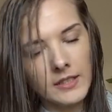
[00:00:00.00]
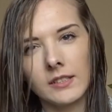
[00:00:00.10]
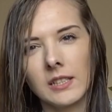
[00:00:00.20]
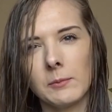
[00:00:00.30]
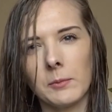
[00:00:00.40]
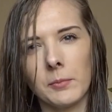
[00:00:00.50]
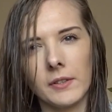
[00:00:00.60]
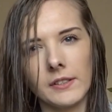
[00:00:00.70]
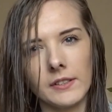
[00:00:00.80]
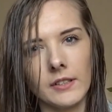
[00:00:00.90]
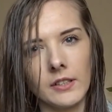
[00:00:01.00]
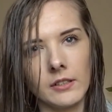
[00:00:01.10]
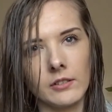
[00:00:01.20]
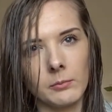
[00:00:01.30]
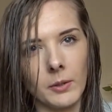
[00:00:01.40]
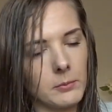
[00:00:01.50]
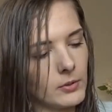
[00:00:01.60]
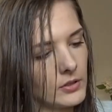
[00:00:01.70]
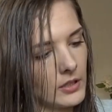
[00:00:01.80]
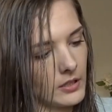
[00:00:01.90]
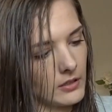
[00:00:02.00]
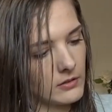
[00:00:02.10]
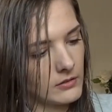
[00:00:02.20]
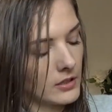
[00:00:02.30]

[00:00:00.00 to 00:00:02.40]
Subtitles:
it seems pretty sturdy just by pushing it in.